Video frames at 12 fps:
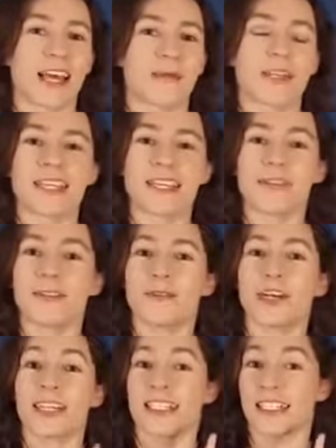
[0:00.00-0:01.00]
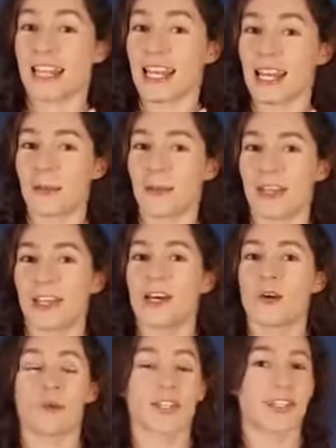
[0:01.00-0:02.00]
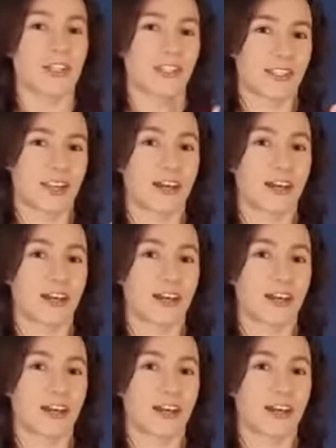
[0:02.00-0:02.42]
I'm going to give you a tip, which is